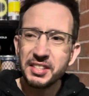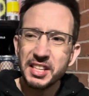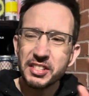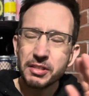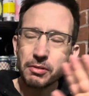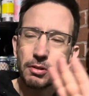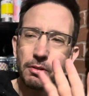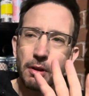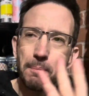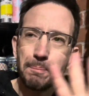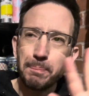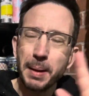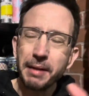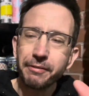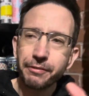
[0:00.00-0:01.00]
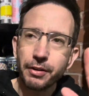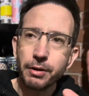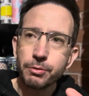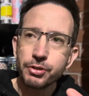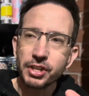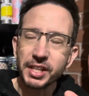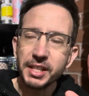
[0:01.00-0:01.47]
is a bit
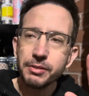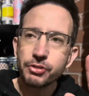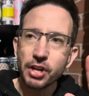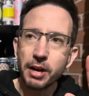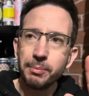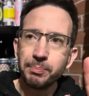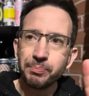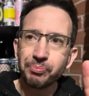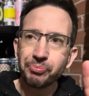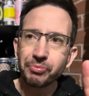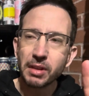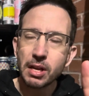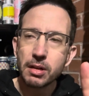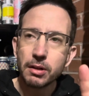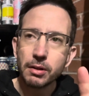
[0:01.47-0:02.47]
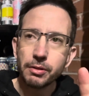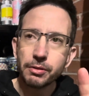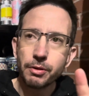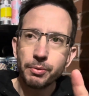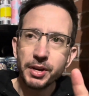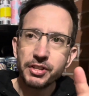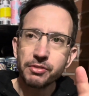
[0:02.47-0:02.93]
fruity, so
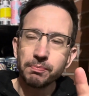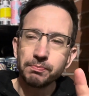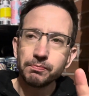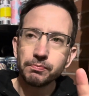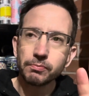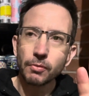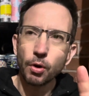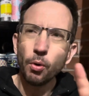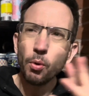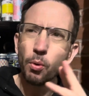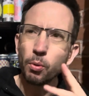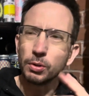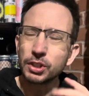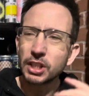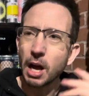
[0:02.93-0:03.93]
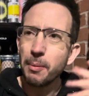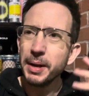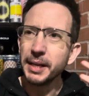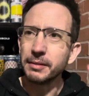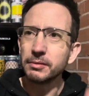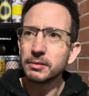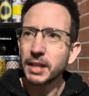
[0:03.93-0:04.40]
there is, oh, it's
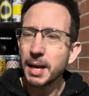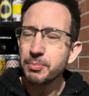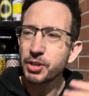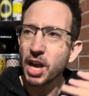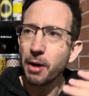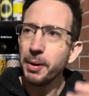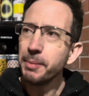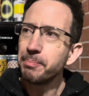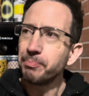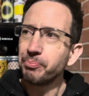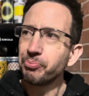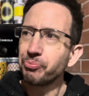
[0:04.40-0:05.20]
going, keeps going.